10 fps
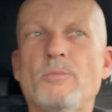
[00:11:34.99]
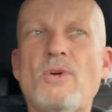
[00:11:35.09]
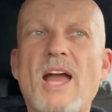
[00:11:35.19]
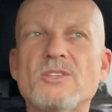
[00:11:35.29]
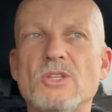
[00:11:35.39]

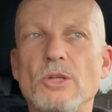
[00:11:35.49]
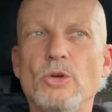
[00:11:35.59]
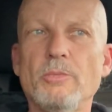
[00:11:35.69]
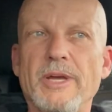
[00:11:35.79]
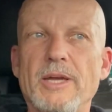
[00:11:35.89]
practice a
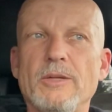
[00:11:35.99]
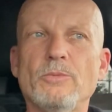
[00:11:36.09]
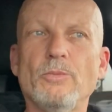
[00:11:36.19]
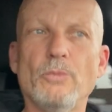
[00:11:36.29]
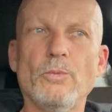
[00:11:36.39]
little bit
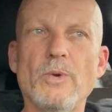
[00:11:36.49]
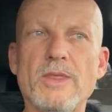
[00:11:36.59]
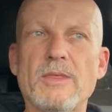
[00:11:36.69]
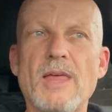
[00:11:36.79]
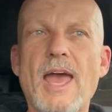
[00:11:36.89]

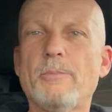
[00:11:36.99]
with that